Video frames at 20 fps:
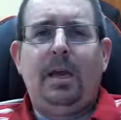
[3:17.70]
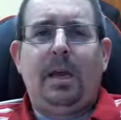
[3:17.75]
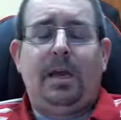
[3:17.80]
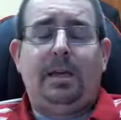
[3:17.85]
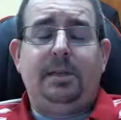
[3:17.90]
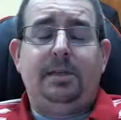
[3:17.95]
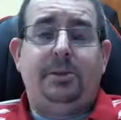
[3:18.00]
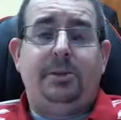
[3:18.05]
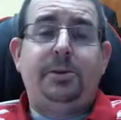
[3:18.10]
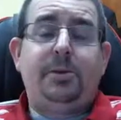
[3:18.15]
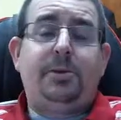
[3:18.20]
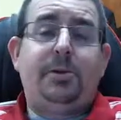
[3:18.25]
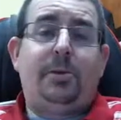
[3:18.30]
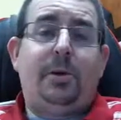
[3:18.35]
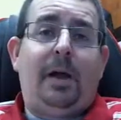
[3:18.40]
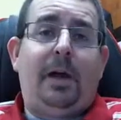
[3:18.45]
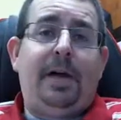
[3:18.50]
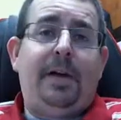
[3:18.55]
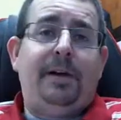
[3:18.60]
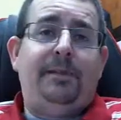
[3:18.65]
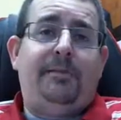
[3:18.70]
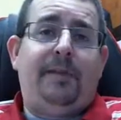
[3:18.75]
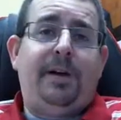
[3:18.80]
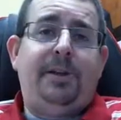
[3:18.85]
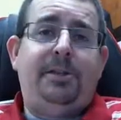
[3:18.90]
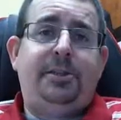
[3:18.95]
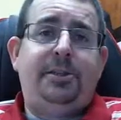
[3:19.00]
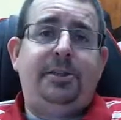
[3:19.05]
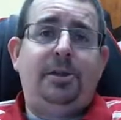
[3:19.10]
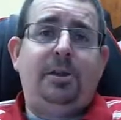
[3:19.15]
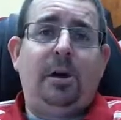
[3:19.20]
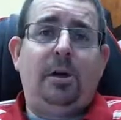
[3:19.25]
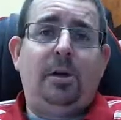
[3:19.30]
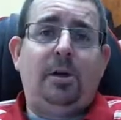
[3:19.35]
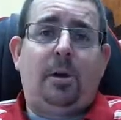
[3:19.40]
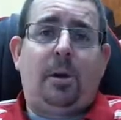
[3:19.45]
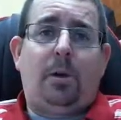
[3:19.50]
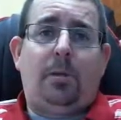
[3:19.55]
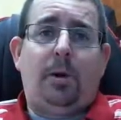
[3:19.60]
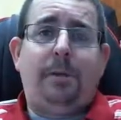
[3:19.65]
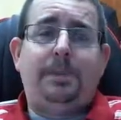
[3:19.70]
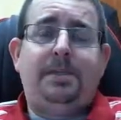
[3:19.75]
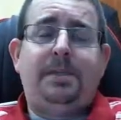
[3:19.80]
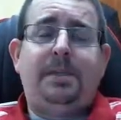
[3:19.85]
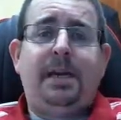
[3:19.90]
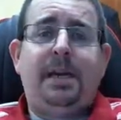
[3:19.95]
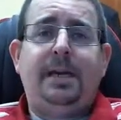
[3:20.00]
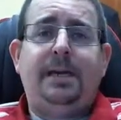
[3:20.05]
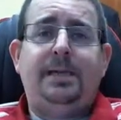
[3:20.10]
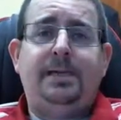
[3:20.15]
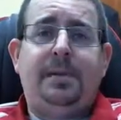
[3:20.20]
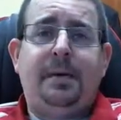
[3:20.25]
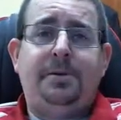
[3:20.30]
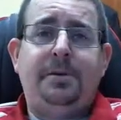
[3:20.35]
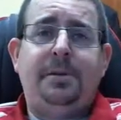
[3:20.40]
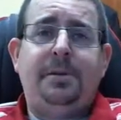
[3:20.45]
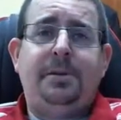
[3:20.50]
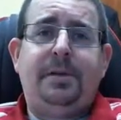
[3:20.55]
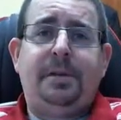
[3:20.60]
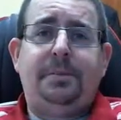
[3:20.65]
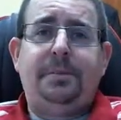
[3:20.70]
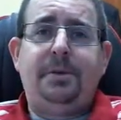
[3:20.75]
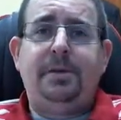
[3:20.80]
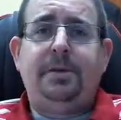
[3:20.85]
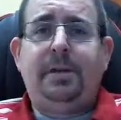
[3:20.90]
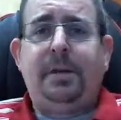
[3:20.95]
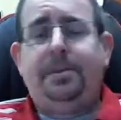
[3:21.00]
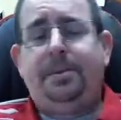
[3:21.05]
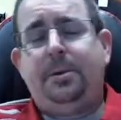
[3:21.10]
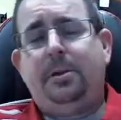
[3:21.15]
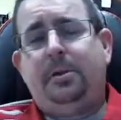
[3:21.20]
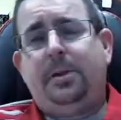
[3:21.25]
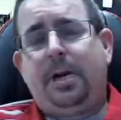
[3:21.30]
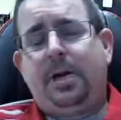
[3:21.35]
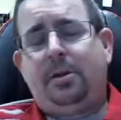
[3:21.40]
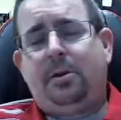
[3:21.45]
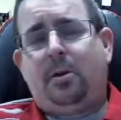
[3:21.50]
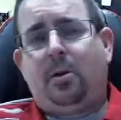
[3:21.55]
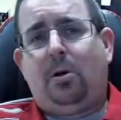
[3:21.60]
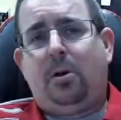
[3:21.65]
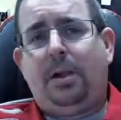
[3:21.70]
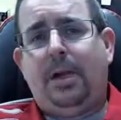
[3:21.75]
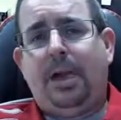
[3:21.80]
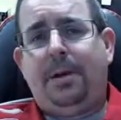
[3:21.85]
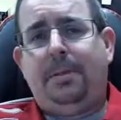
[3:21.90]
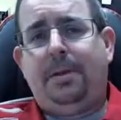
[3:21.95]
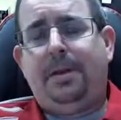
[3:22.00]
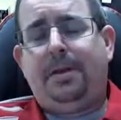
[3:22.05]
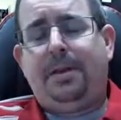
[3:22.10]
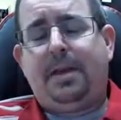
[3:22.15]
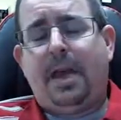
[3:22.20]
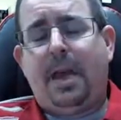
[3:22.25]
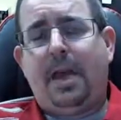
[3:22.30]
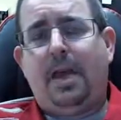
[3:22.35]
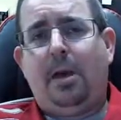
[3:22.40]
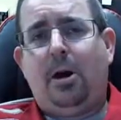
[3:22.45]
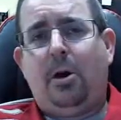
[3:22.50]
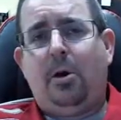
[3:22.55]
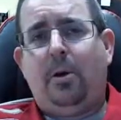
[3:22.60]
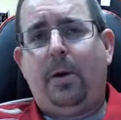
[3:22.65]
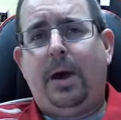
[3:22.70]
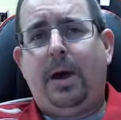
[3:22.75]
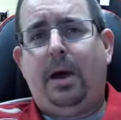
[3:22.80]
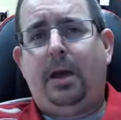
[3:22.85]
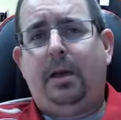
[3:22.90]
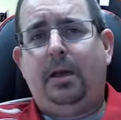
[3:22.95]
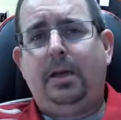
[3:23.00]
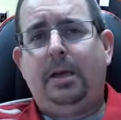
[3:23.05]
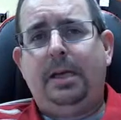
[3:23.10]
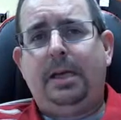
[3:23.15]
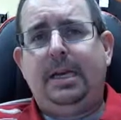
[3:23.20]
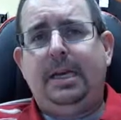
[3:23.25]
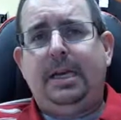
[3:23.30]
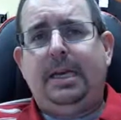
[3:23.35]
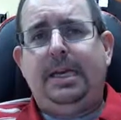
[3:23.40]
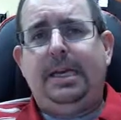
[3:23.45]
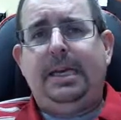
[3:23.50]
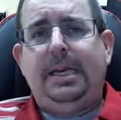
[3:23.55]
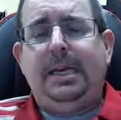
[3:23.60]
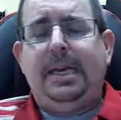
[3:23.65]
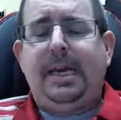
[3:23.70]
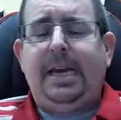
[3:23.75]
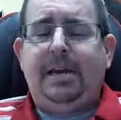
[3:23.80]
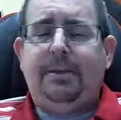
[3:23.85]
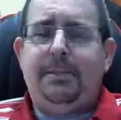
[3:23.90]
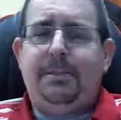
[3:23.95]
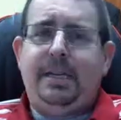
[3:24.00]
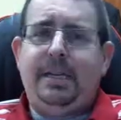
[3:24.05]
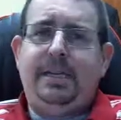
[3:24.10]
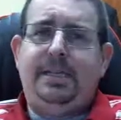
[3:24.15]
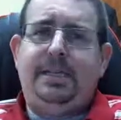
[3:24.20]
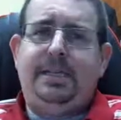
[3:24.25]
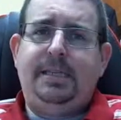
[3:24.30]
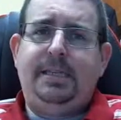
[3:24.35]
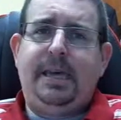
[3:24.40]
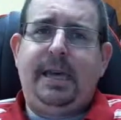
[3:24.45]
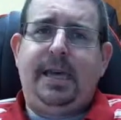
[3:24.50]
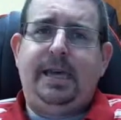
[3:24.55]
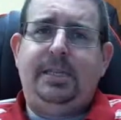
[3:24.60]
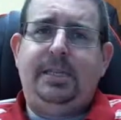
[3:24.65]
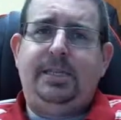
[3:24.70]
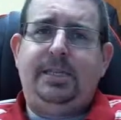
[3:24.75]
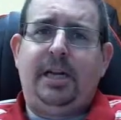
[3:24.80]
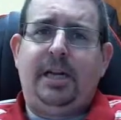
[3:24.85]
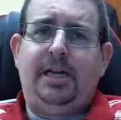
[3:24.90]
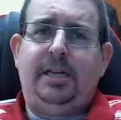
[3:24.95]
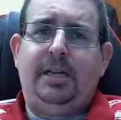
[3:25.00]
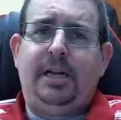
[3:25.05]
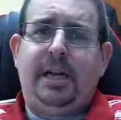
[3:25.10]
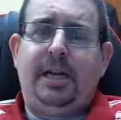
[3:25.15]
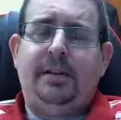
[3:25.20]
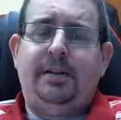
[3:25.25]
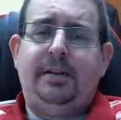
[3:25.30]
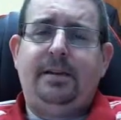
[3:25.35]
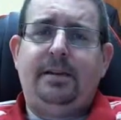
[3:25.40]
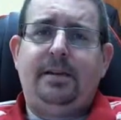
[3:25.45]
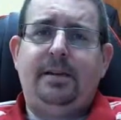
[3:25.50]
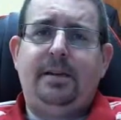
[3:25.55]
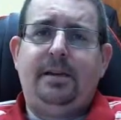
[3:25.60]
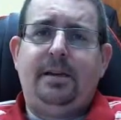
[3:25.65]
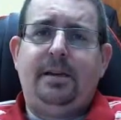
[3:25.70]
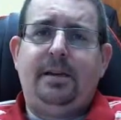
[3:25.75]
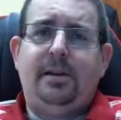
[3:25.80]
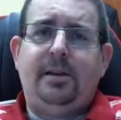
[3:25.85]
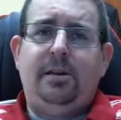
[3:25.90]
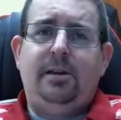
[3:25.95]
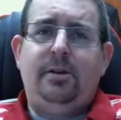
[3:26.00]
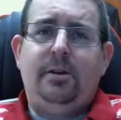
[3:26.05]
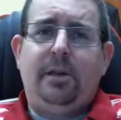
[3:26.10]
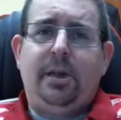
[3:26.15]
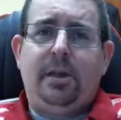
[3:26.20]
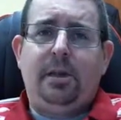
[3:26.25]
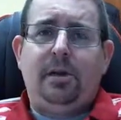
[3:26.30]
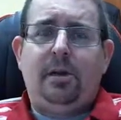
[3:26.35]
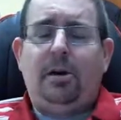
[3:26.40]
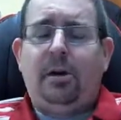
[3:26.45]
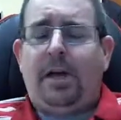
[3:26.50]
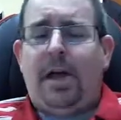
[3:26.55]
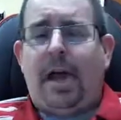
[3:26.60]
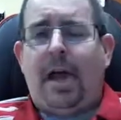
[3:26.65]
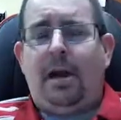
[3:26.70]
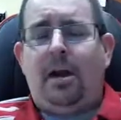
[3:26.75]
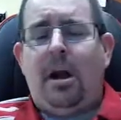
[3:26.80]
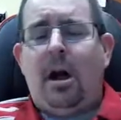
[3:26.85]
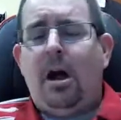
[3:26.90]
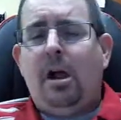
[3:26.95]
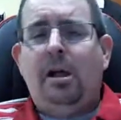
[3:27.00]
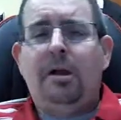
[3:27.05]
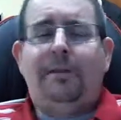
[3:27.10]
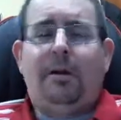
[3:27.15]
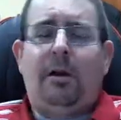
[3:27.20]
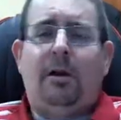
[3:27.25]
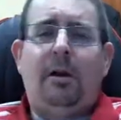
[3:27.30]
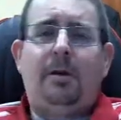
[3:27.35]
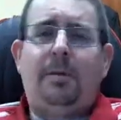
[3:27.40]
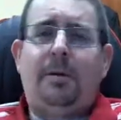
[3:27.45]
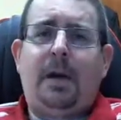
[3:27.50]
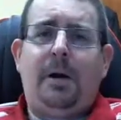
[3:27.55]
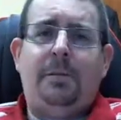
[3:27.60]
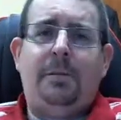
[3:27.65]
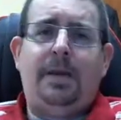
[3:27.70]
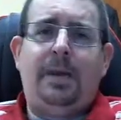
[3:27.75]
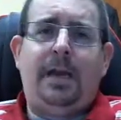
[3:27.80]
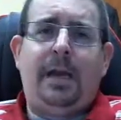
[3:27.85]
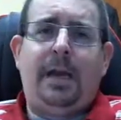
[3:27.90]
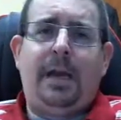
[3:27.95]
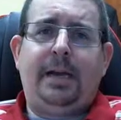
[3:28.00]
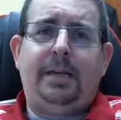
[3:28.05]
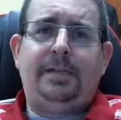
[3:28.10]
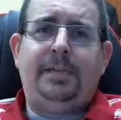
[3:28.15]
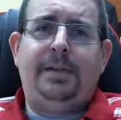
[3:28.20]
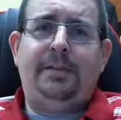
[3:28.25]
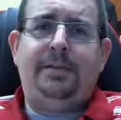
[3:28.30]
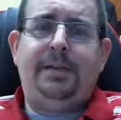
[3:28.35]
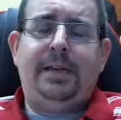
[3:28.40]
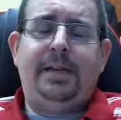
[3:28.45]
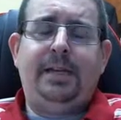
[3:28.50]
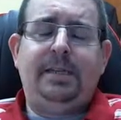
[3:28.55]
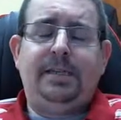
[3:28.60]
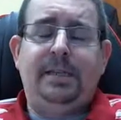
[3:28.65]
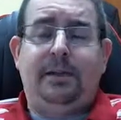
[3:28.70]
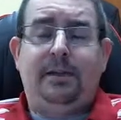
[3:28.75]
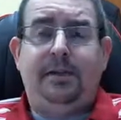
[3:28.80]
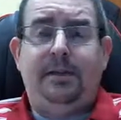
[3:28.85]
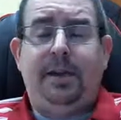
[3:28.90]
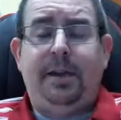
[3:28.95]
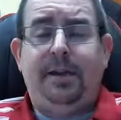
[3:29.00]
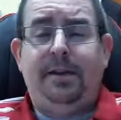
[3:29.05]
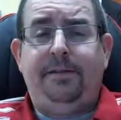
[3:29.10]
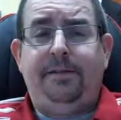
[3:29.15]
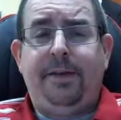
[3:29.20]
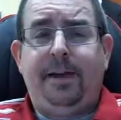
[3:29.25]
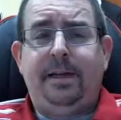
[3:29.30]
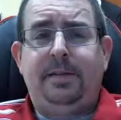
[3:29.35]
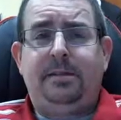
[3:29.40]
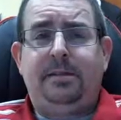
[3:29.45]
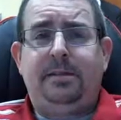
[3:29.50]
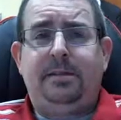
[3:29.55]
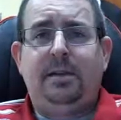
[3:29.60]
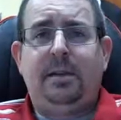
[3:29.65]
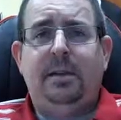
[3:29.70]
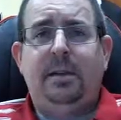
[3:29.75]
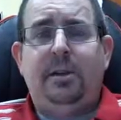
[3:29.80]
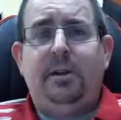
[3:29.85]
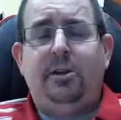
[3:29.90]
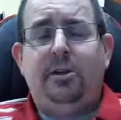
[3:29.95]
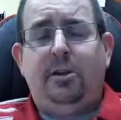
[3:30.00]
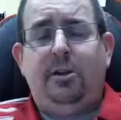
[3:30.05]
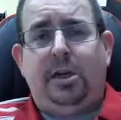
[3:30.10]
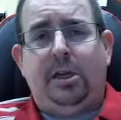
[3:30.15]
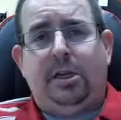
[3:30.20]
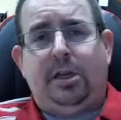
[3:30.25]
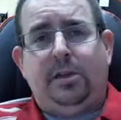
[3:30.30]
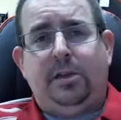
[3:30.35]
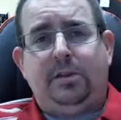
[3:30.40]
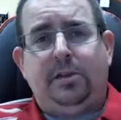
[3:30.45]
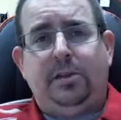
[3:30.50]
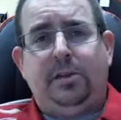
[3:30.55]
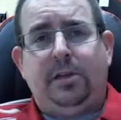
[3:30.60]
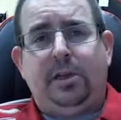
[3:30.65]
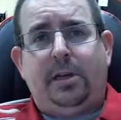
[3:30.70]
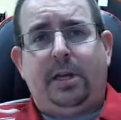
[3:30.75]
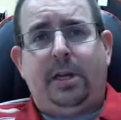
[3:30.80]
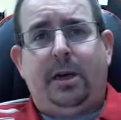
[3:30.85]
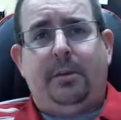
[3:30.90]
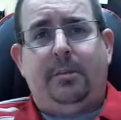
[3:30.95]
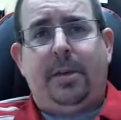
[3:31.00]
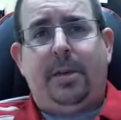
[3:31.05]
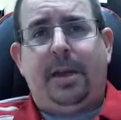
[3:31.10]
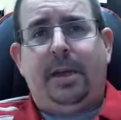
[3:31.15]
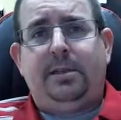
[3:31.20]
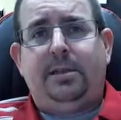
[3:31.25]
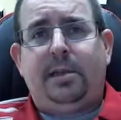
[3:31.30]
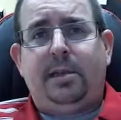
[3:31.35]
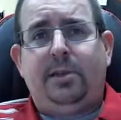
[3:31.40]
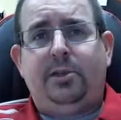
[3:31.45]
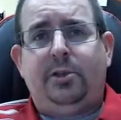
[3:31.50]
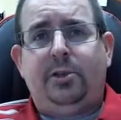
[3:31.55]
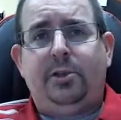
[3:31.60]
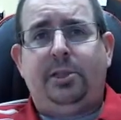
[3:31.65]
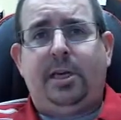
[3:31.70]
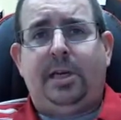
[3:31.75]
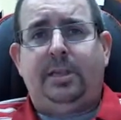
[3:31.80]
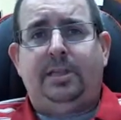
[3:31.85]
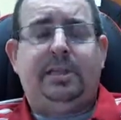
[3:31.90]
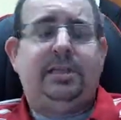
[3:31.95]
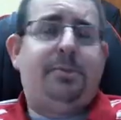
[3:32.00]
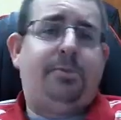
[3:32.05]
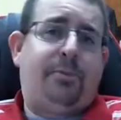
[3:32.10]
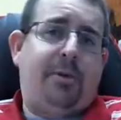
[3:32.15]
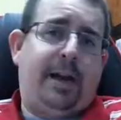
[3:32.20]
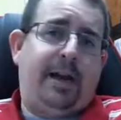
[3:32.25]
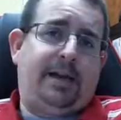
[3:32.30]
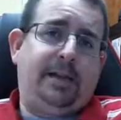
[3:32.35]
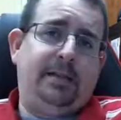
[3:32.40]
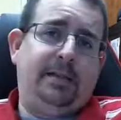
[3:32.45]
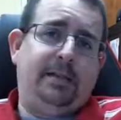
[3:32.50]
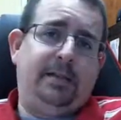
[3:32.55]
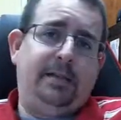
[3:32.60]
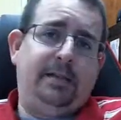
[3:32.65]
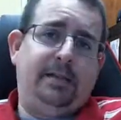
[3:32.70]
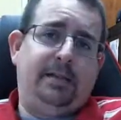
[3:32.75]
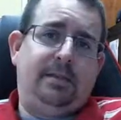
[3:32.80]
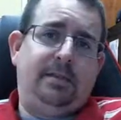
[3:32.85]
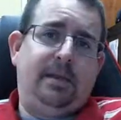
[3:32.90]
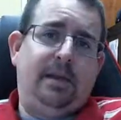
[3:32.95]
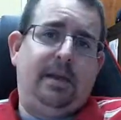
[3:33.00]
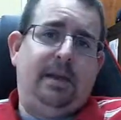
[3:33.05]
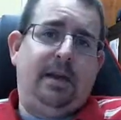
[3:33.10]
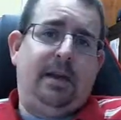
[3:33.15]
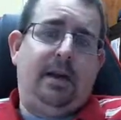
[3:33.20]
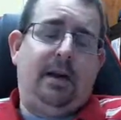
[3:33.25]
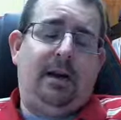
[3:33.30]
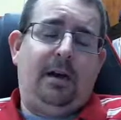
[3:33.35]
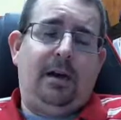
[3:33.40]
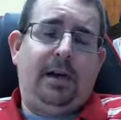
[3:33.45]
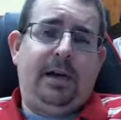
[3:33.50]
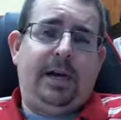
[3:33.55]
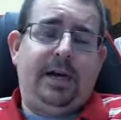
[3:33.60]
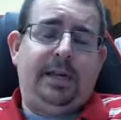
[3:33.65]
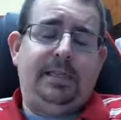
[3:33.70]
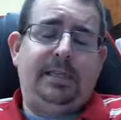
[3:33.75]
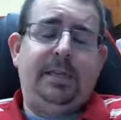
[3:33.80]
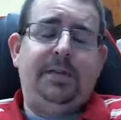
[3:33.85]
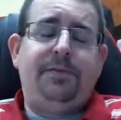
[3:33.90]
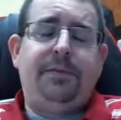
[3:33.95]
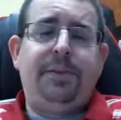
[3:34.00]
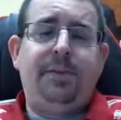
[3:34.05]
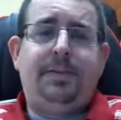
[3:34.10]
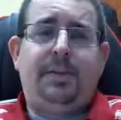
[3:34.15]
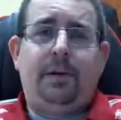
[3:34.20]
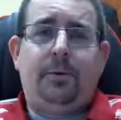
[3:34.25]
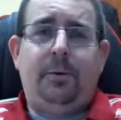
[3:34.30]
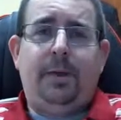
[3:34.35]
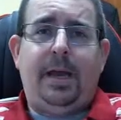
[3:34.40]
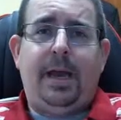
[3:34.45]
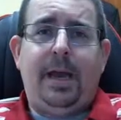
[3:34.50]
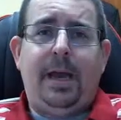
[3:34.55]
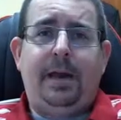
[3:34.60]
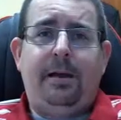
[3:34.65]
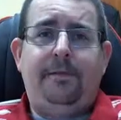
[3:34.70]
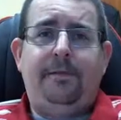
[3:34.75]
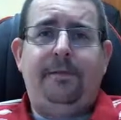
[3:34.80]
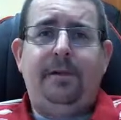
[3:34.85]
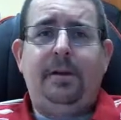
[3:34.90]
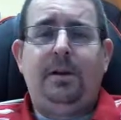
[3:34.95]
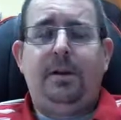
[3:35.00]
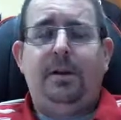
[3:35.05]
As usual, I invite you to go to our website, www.kolemeth.net. You can look at all of our upcoming activities and events. You can also look at our many social justice practices and activities that we have.